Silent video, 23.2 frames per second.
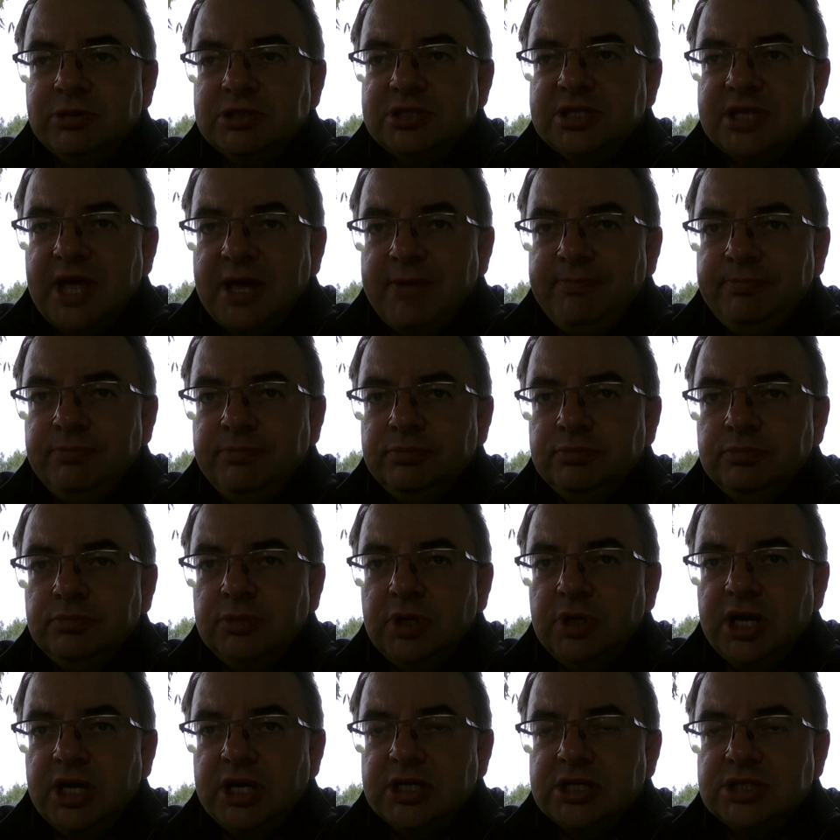to them
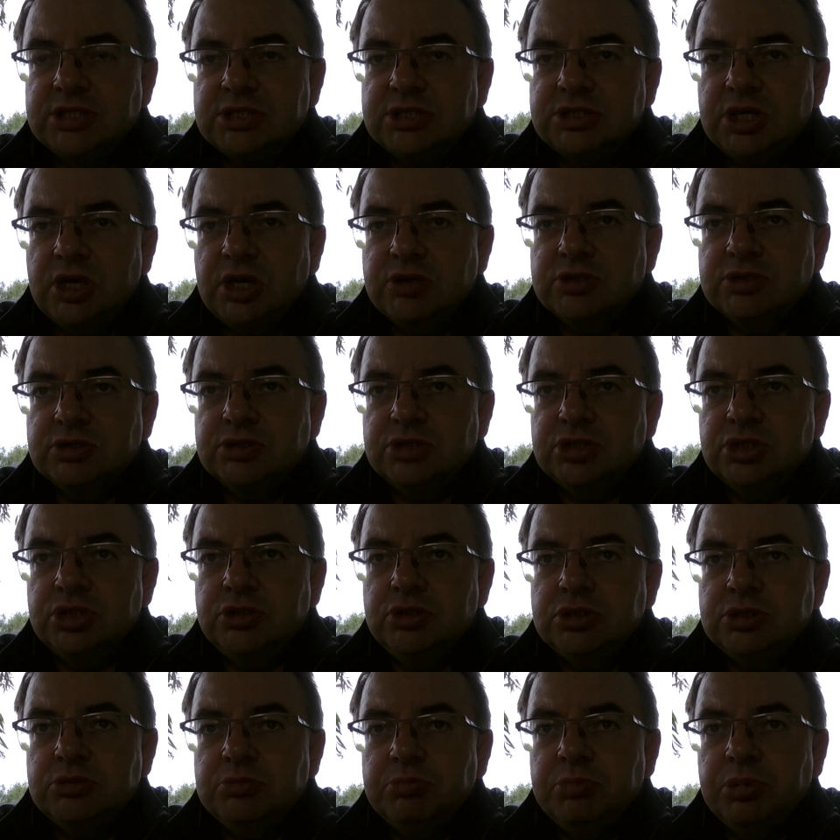as chosen
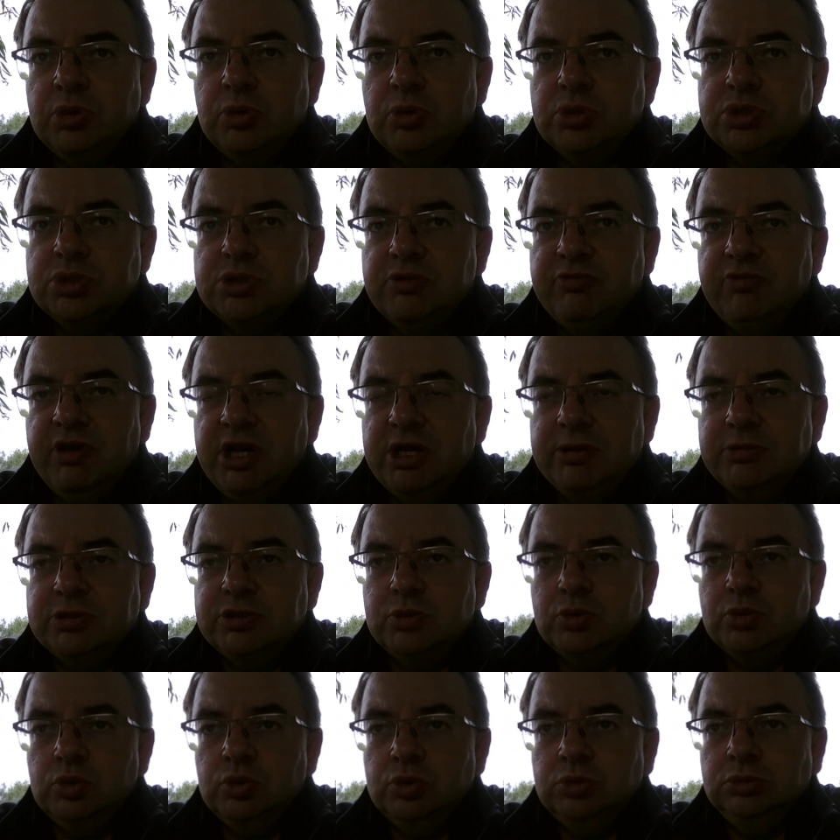Jews, but also available to
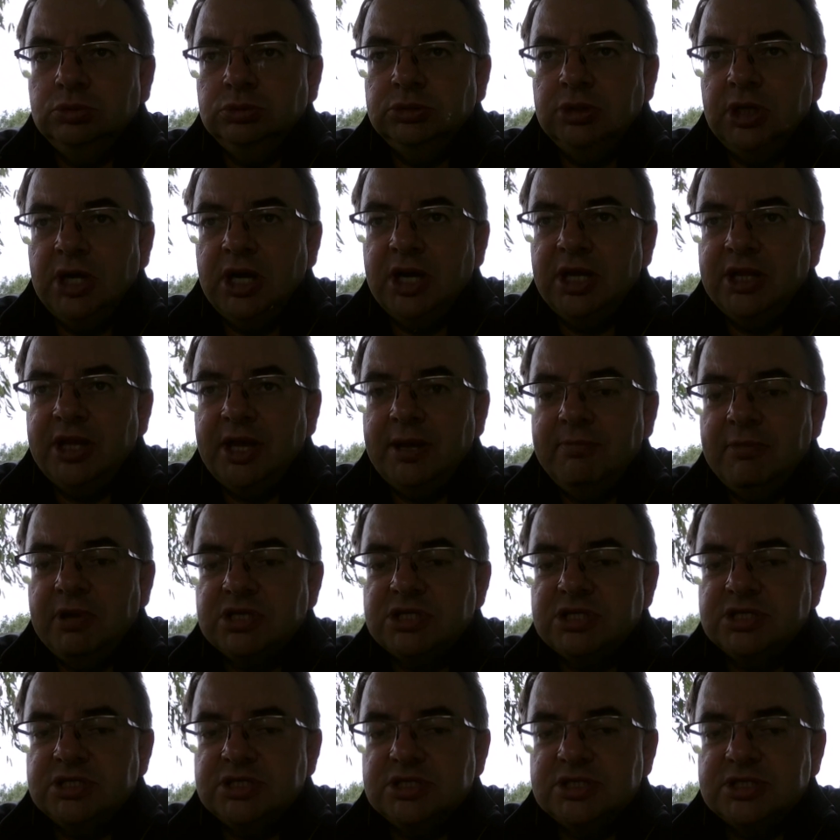all, and that
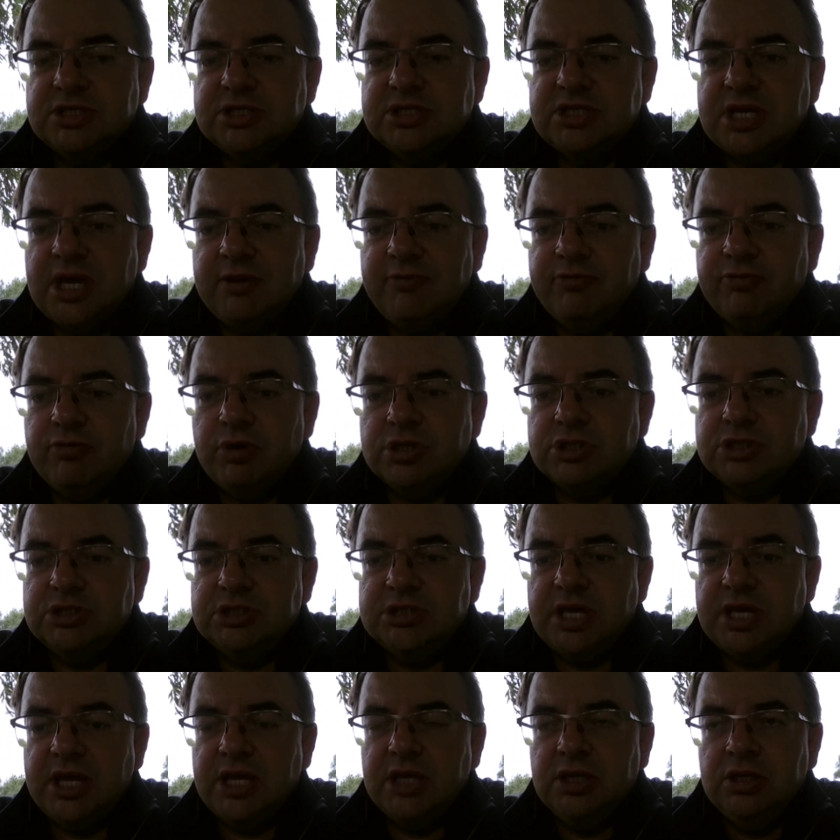message is the same for us
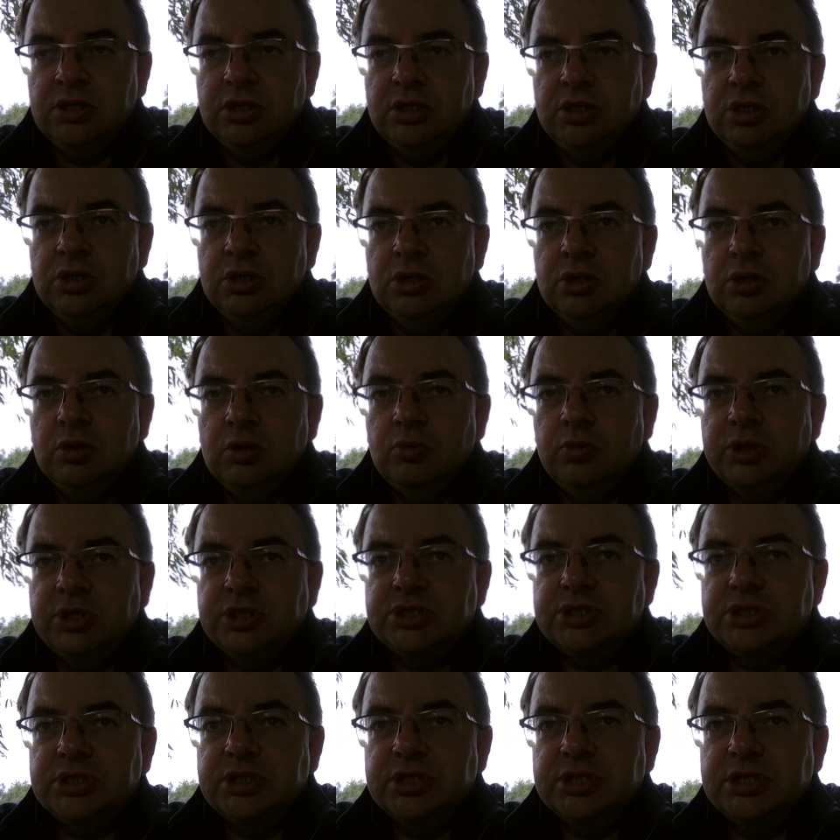today,
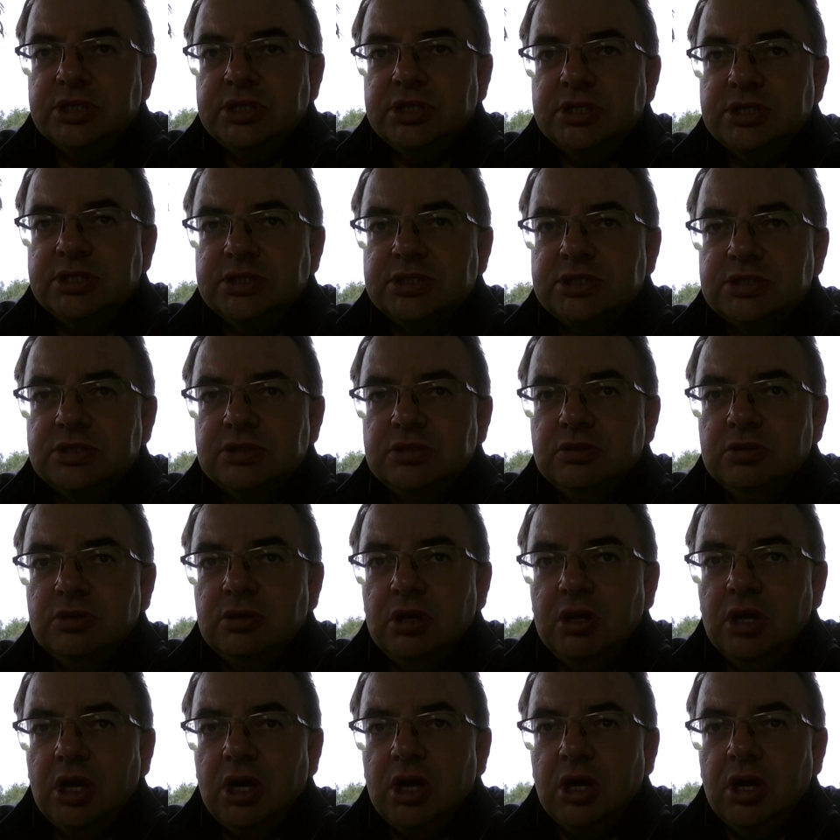which is
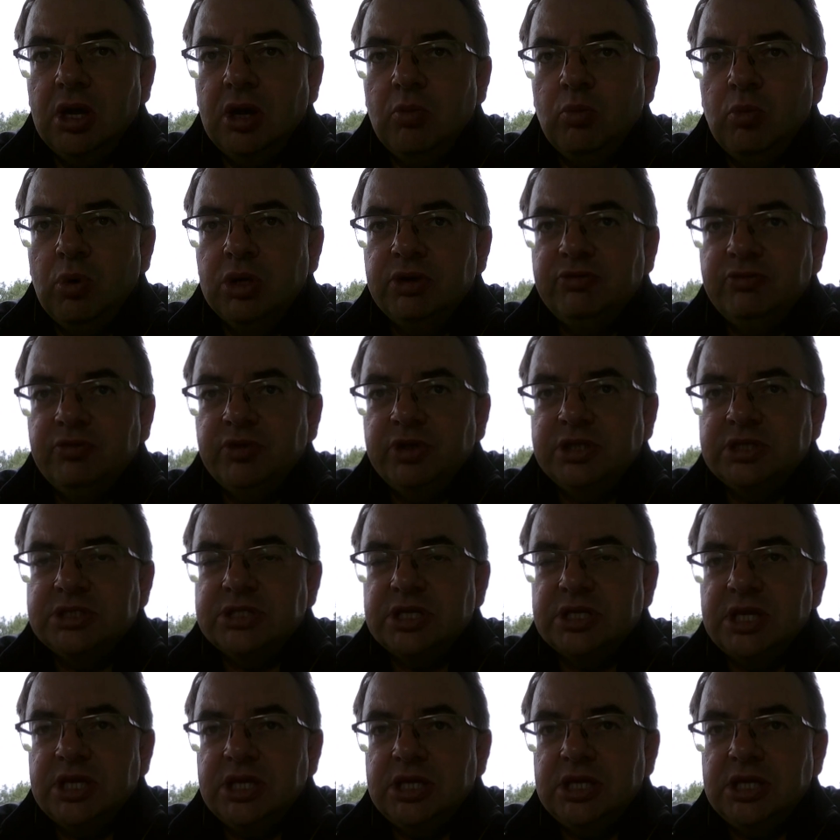uh, a wonderful thing to
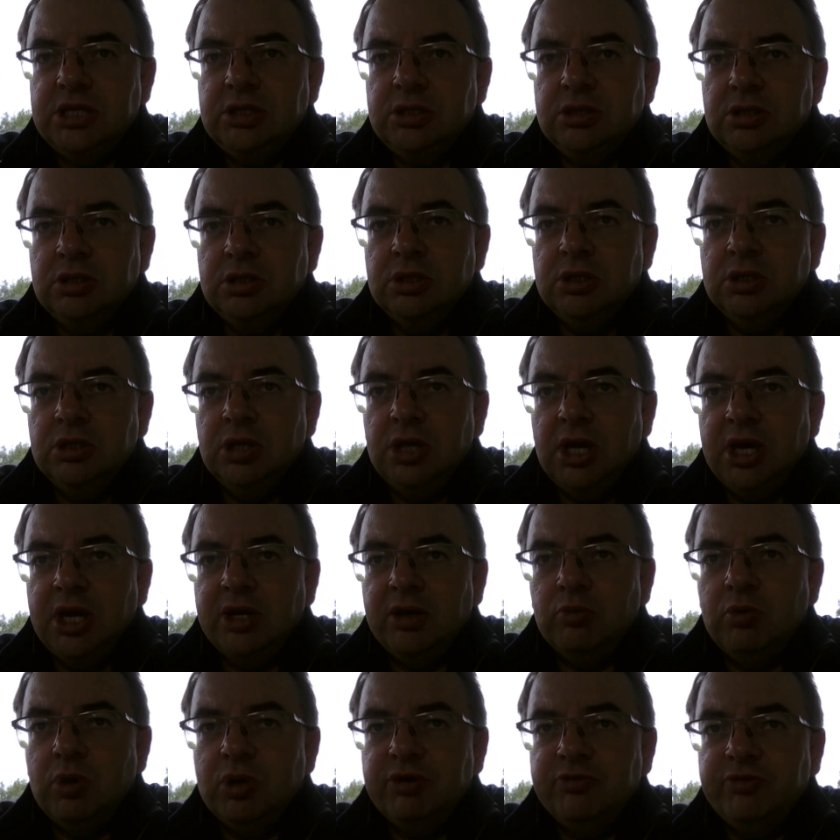hear and a
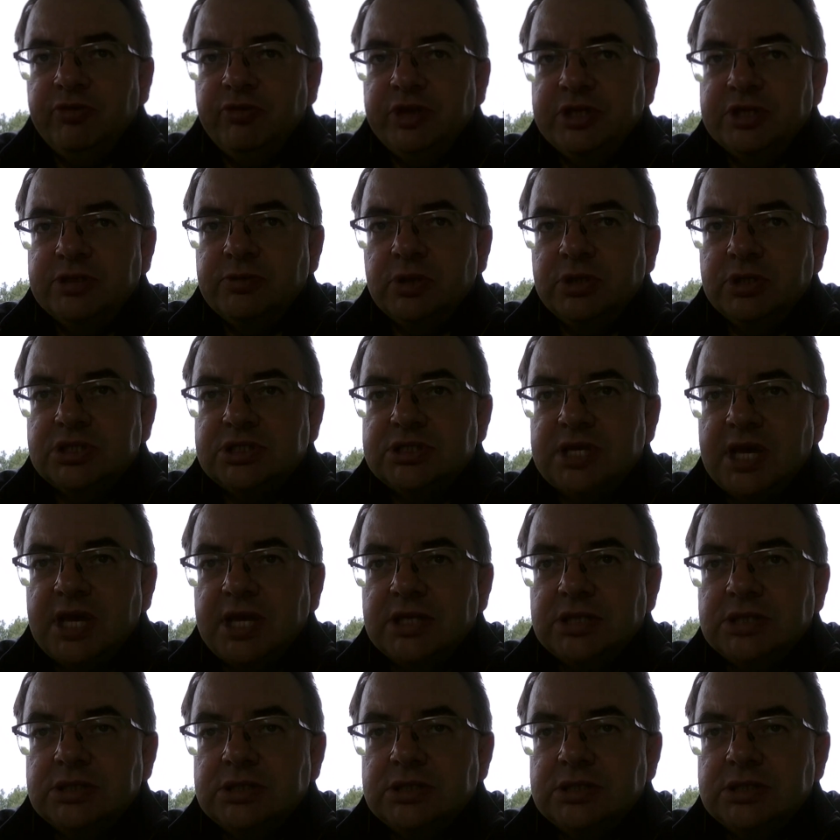wonderful thing to understand.